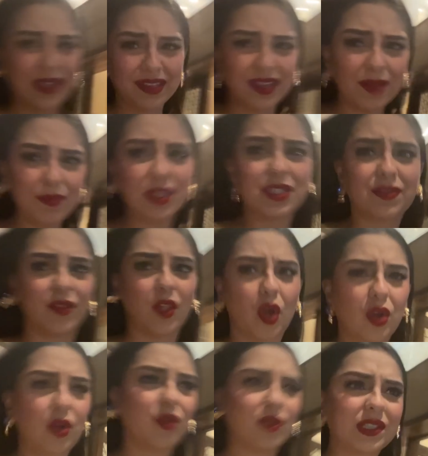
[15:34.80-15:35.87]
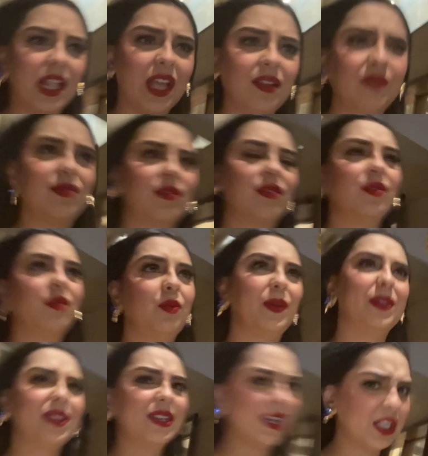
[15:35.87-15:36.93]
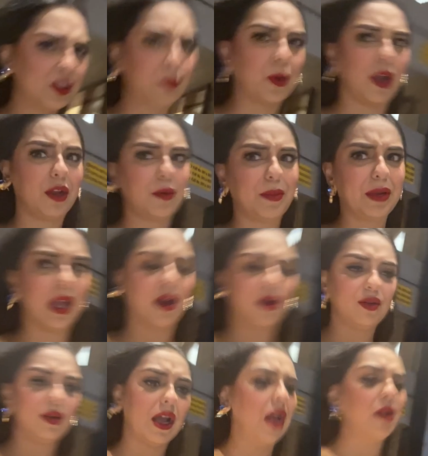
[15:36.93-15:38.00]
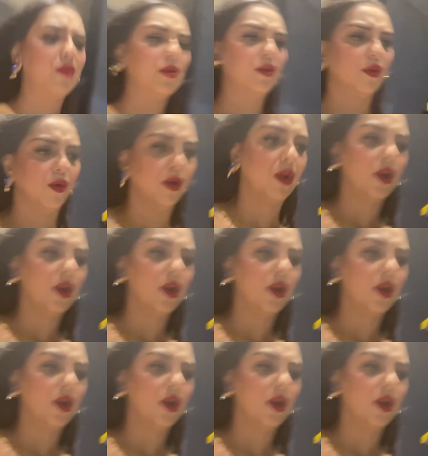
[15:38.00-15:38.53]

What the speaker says: the time this vlog goes live, will the next product be out? I don't know.